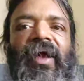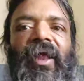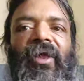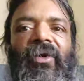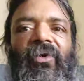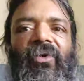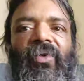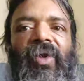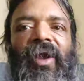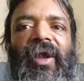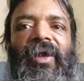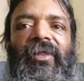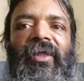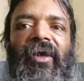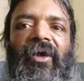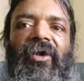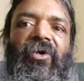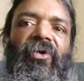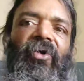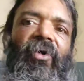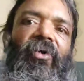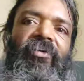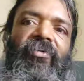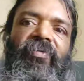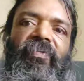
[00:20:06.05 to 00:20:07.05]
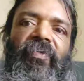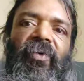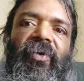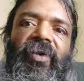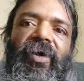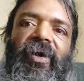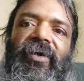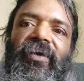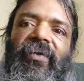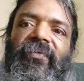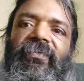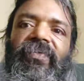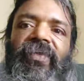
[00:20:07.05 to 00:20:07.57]
Calculate the cross
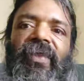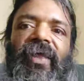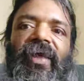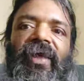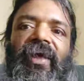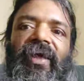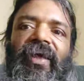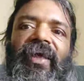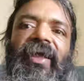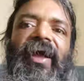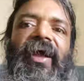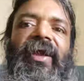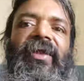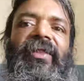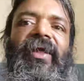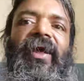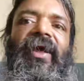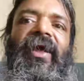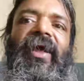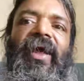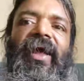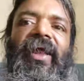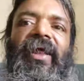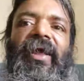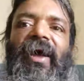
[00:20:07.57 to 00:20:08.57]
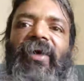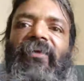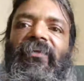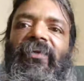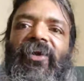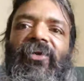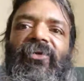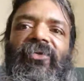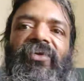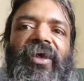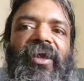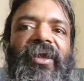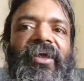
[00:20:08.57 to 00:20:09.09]
product, get the area
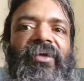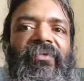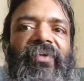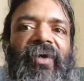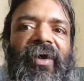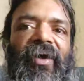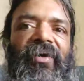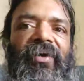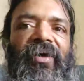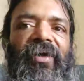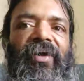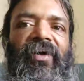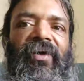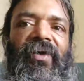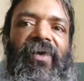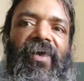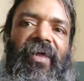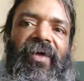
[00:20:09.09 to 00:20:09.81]
velocity vector,